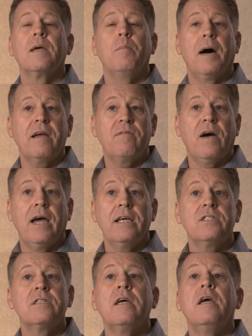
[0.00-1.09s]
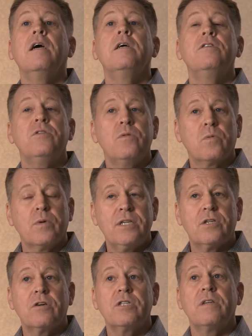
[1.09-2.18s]
My advice, do the
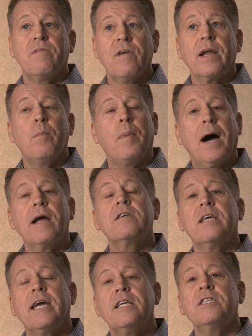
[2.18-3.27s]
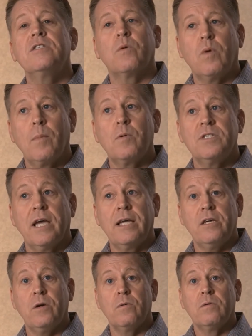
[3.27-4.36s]
research to find a buyer's agent to represent
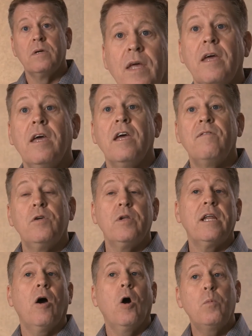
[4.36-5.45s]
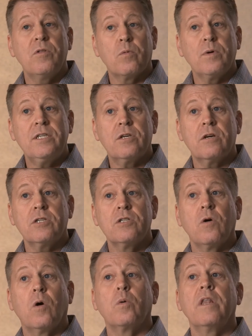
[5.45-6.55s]
you. If you need help with the research
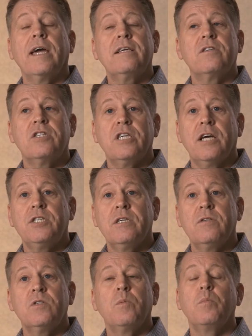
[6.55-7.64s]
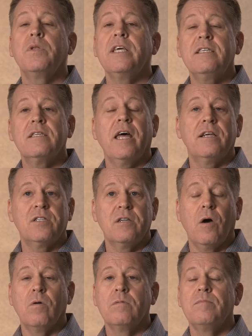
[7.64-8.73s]
or would like suggestions, please let us
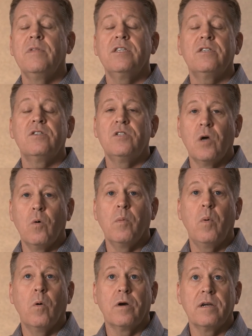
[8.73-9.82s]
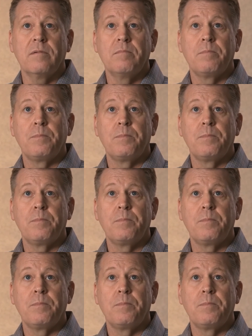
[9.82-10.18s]
know. This is so important.